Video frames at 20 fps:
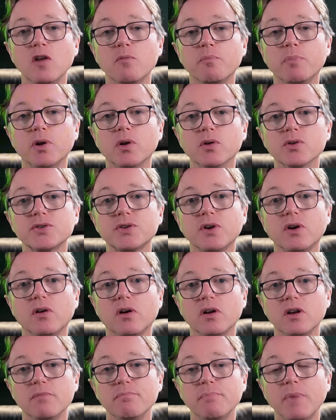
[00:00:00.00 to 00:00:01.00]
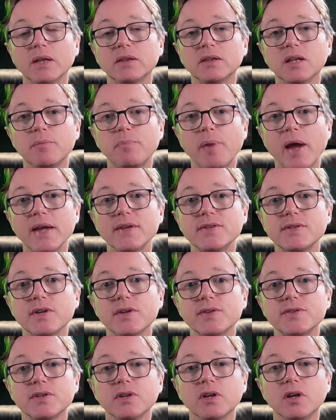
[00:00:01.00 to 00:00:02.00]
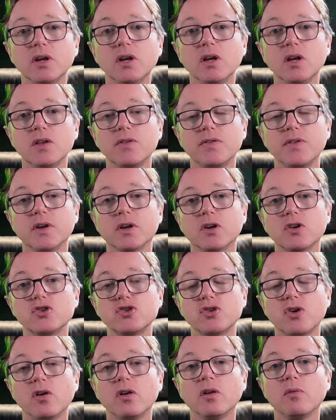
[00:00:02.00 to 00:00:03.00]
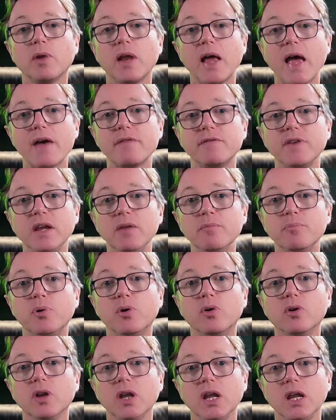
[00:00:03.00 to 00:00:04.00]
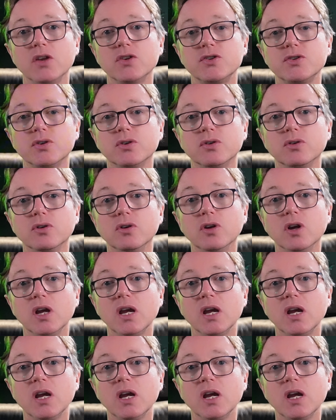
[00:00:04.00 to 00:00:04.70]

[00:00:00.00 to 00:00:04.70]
but also on a monthly basis, the controller will have input into